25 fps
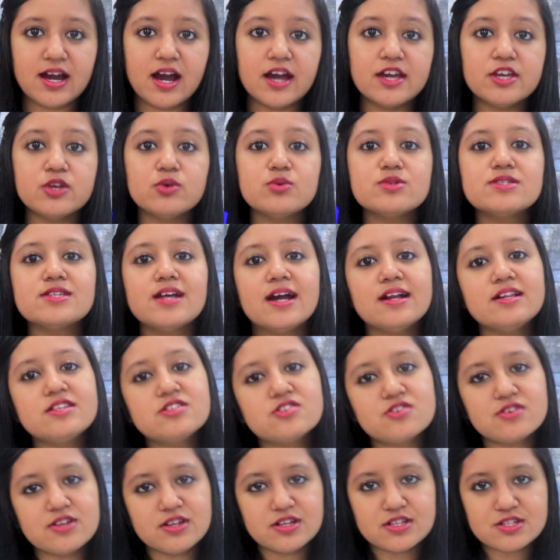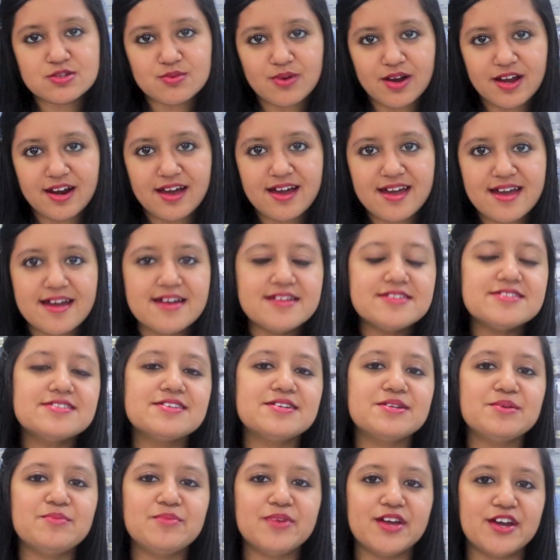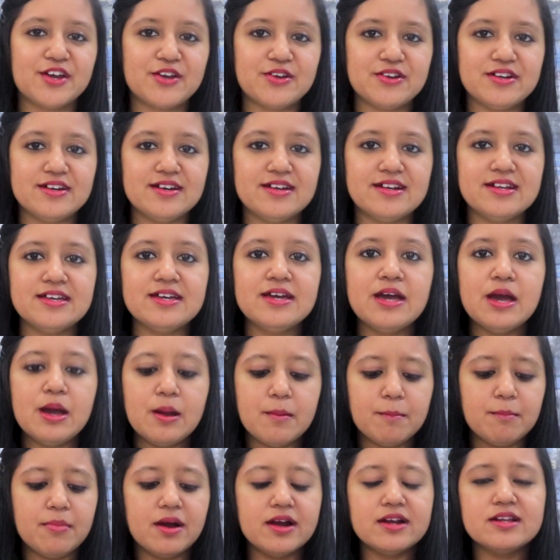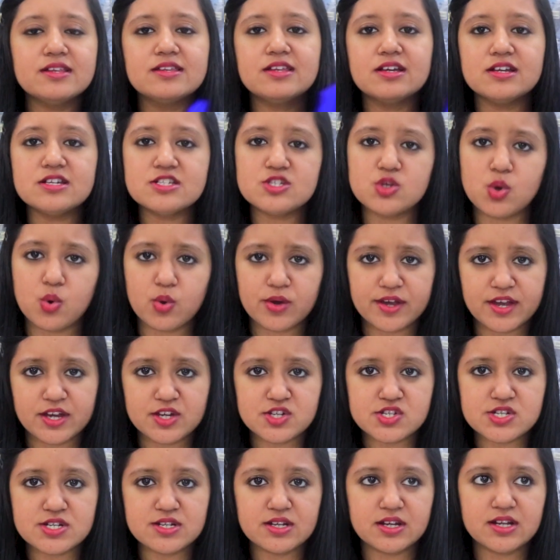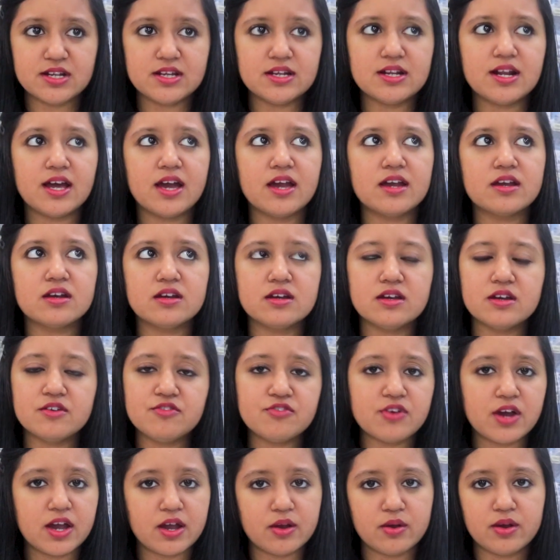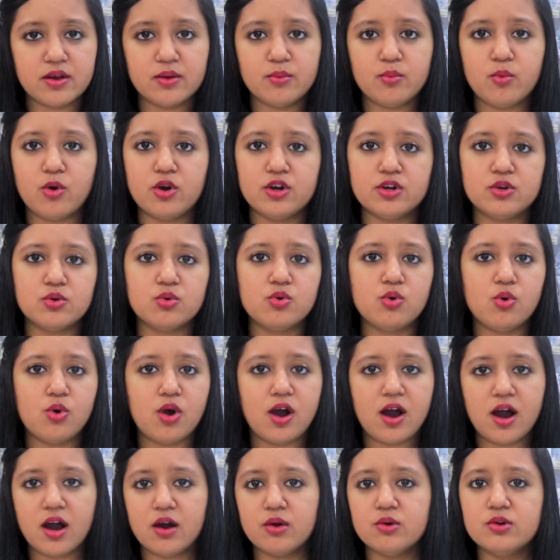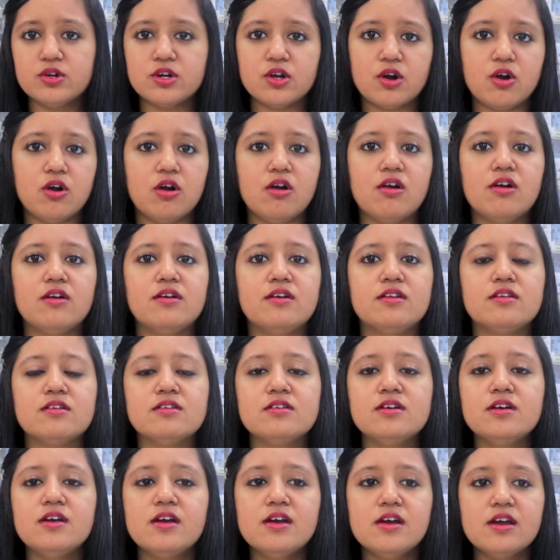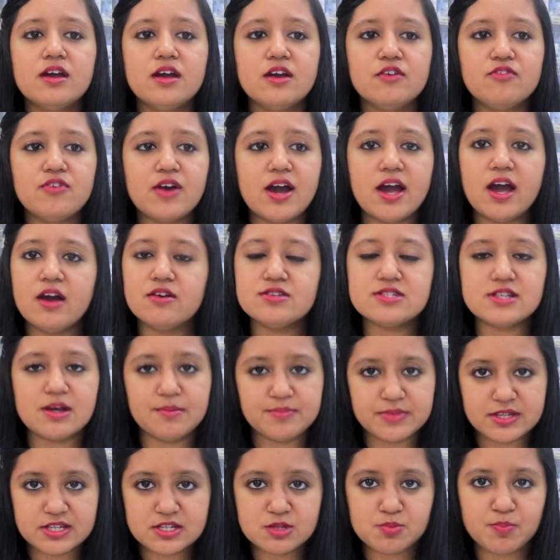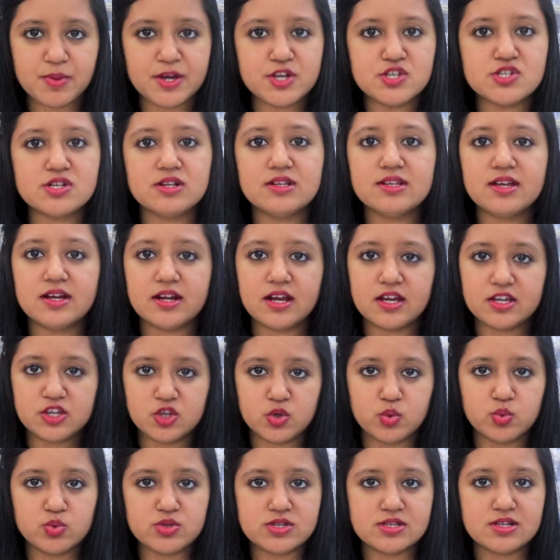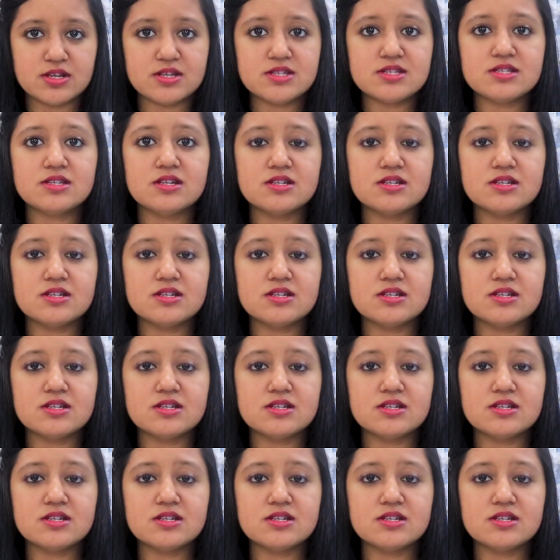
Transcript: I use that Streaks wala hair serum regularly, but this occasionally, like if I want to go out or if I have something special, then I use this.